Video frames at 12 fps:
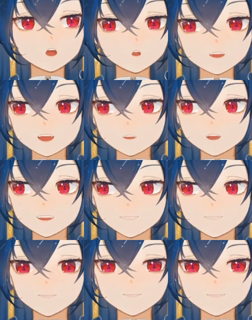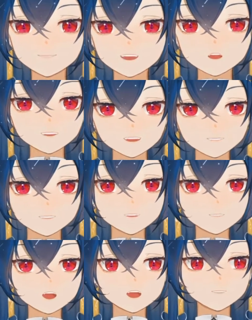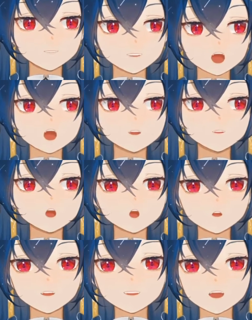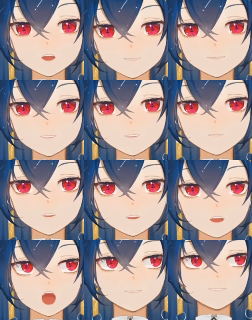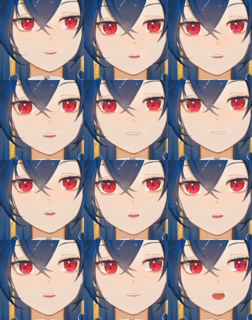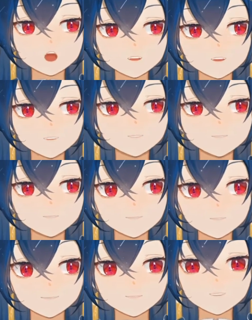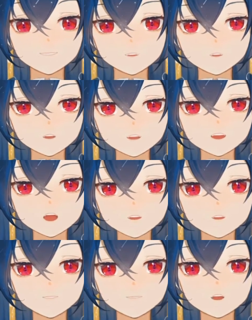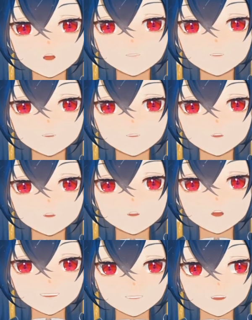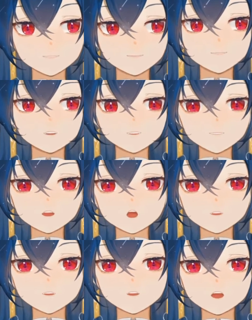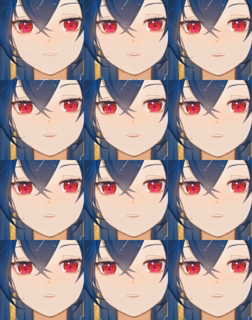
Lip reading: Anyway, and here I am at Cloud 9. So, like, I don't hold it against them. I think they were being stupid, but specifically the one guy that was kind of a jerk, I'm still upset about, I think.